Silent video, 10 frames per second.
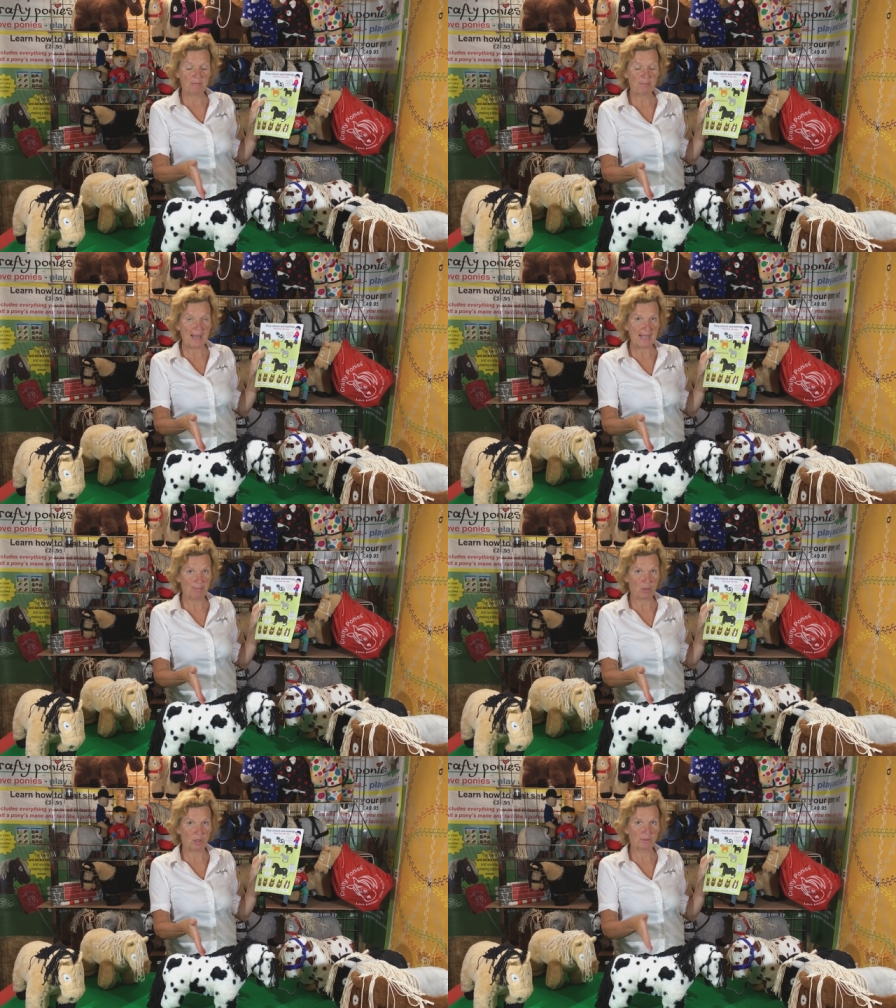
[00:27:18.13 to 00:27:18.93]

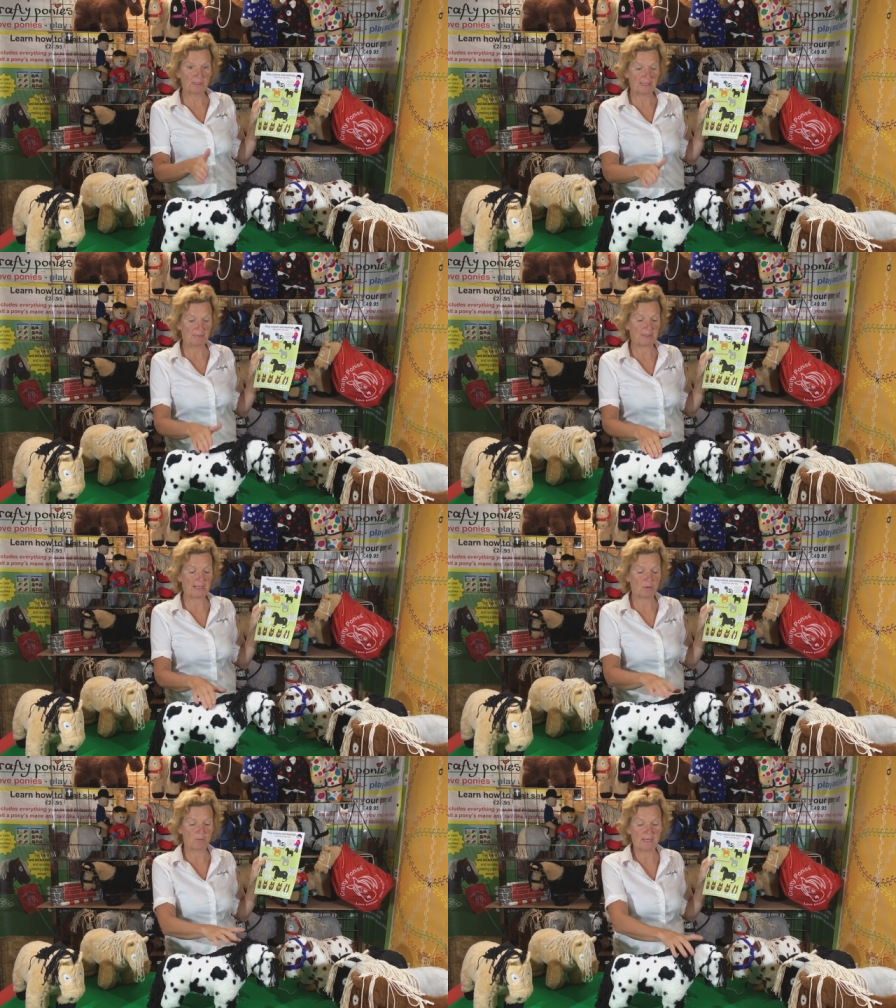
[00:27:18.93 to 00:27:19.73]
piebald is
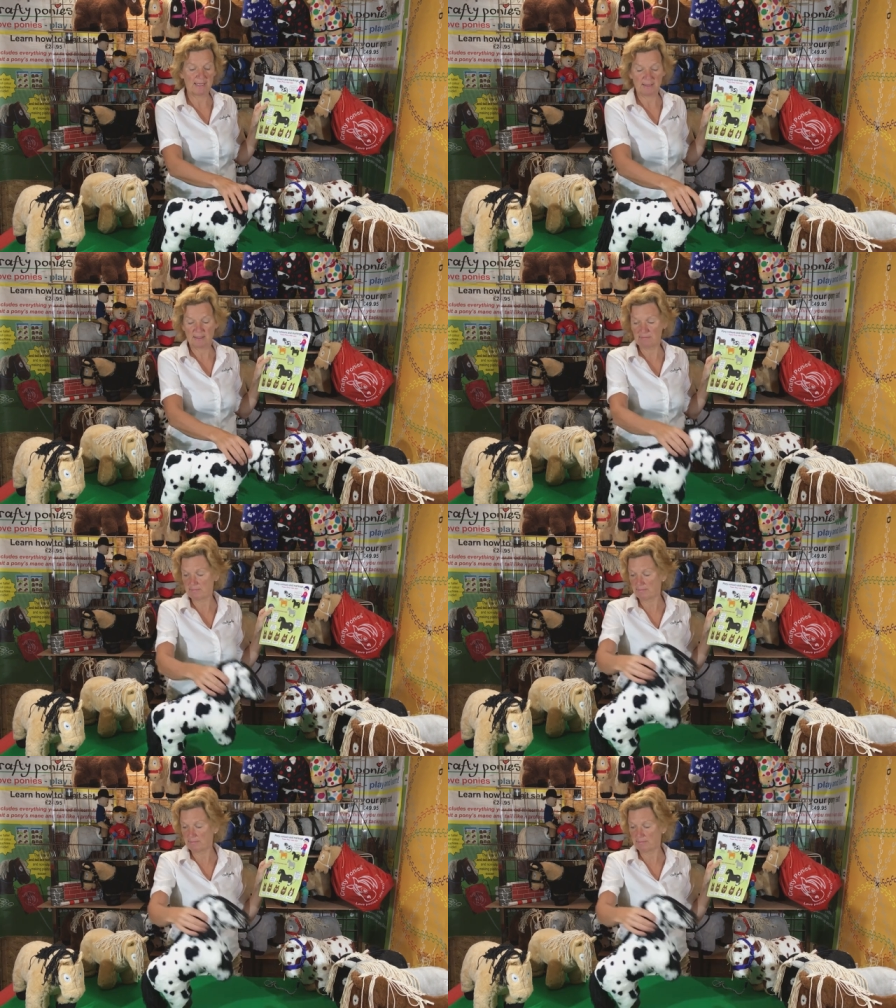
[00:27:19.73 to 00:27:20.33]
black and white.